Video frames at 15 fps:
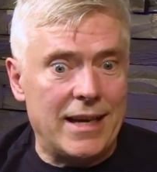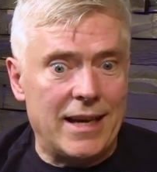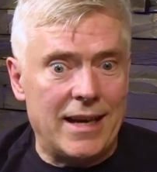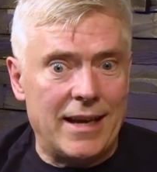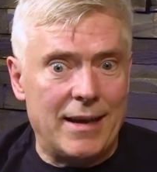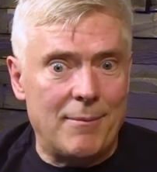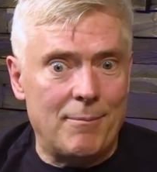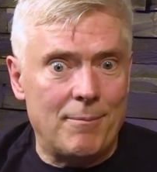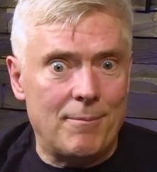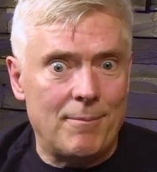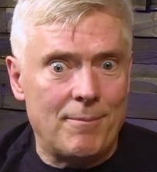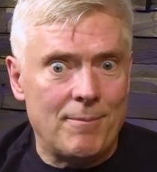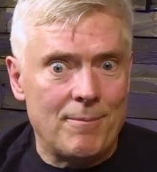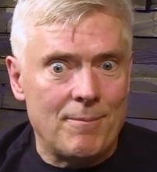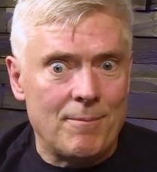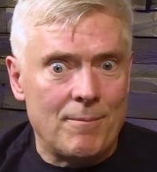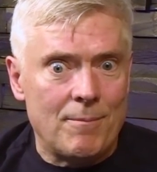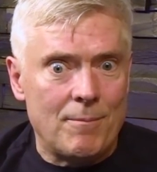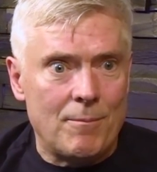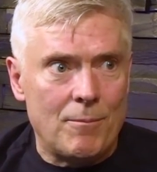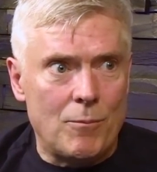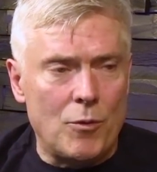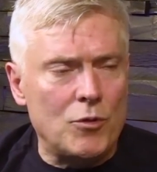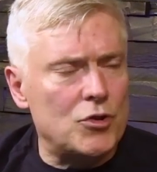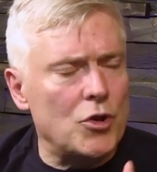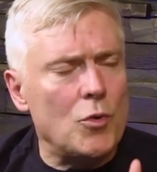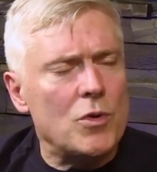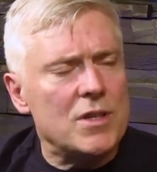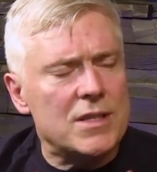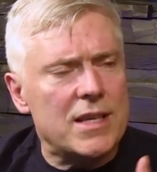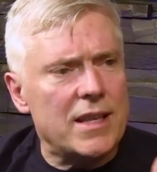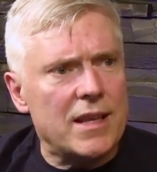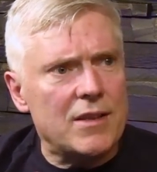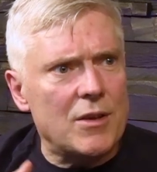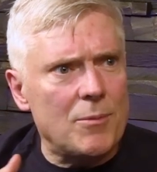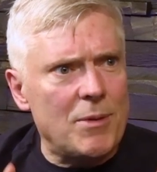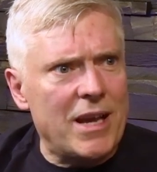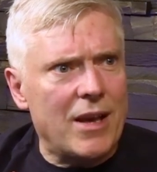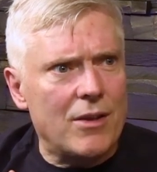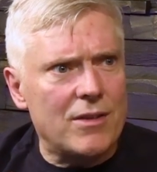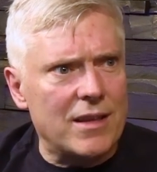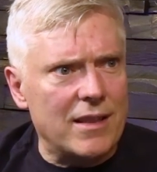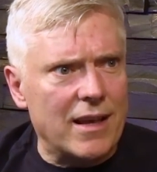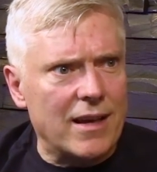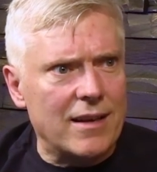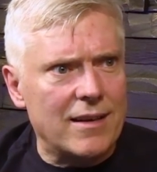So you wouldn't say that they'd be healthy then.